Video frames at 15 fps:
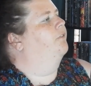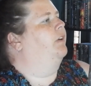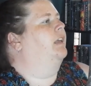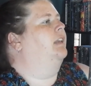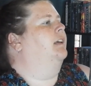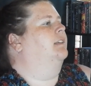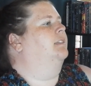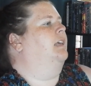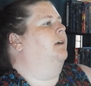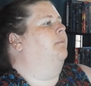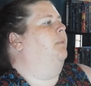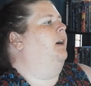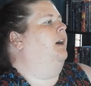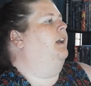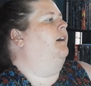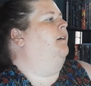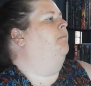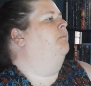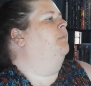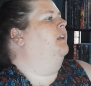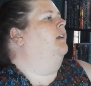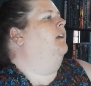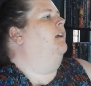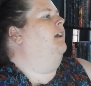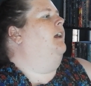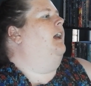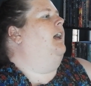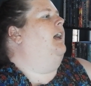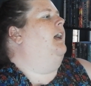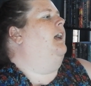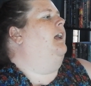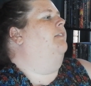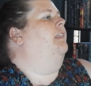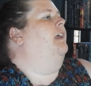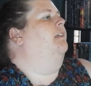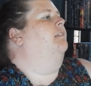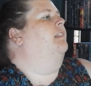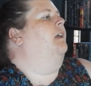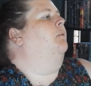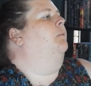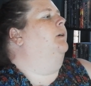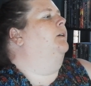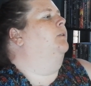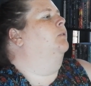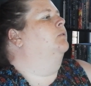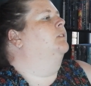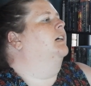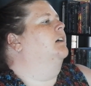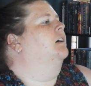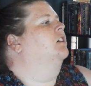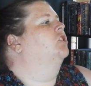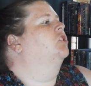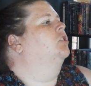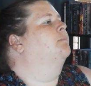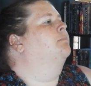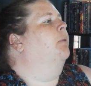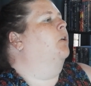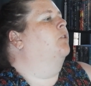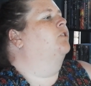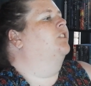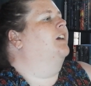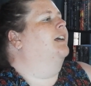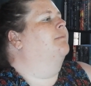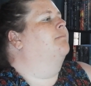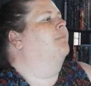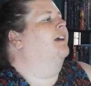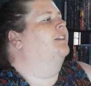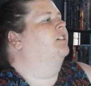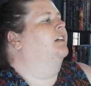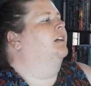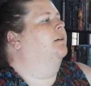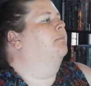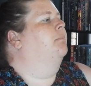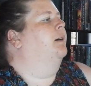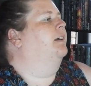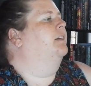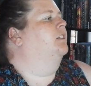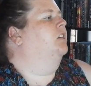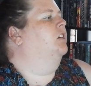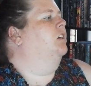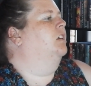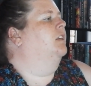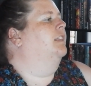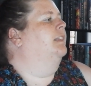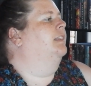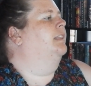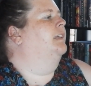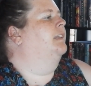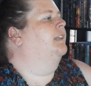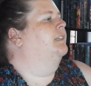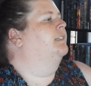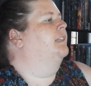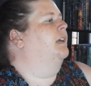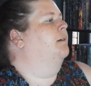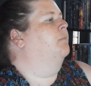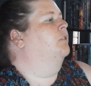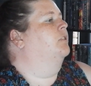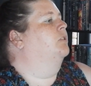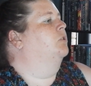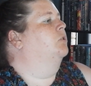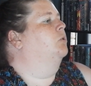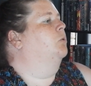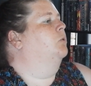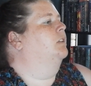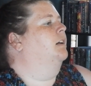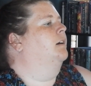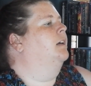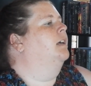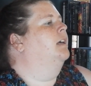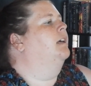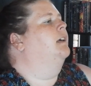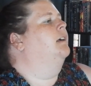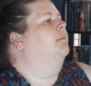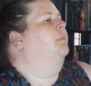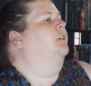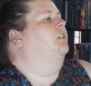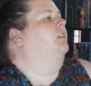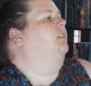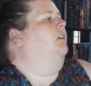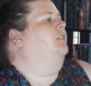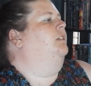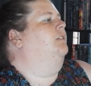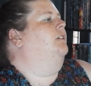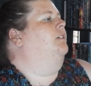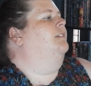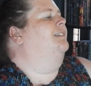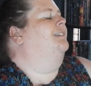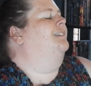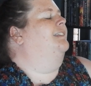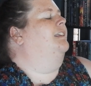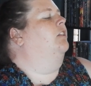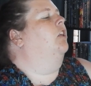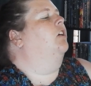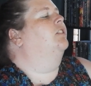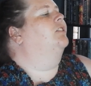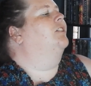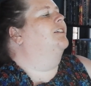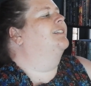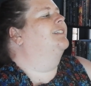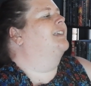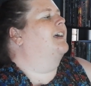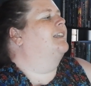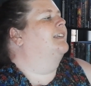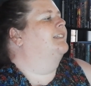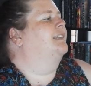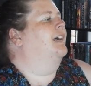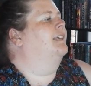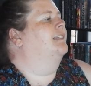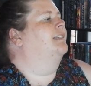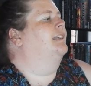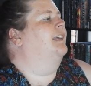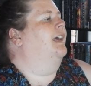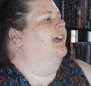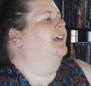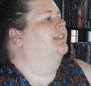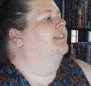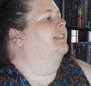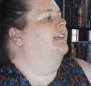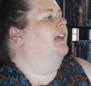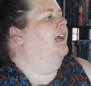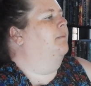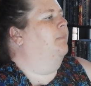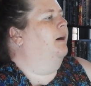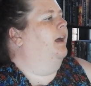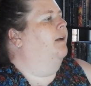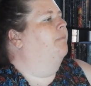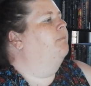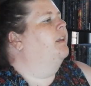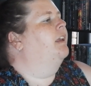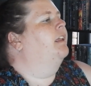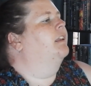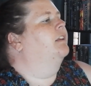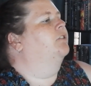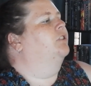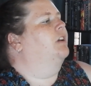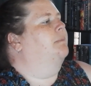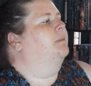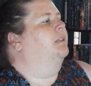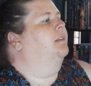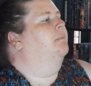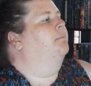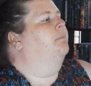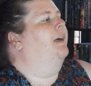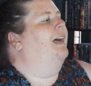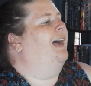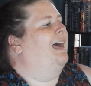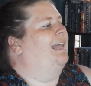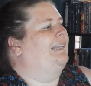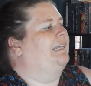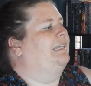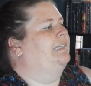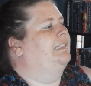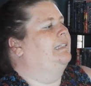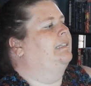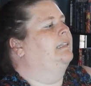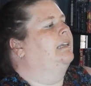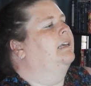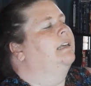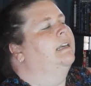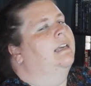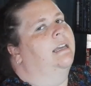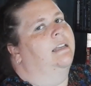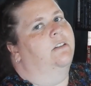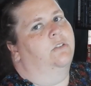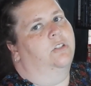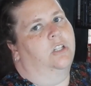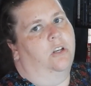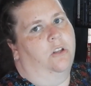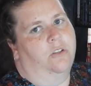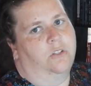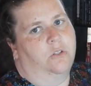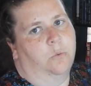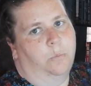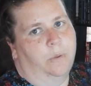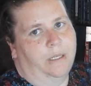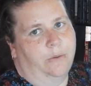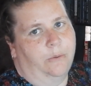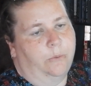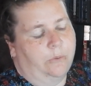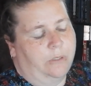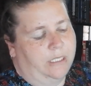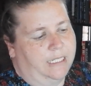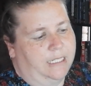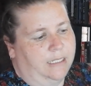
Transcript: Phoenix Empire, and then they wield bone shard magic, but Lynn is the emperor's daughter, but she lost her status as the heir to the empire and is trapped in the palace until she learns to wield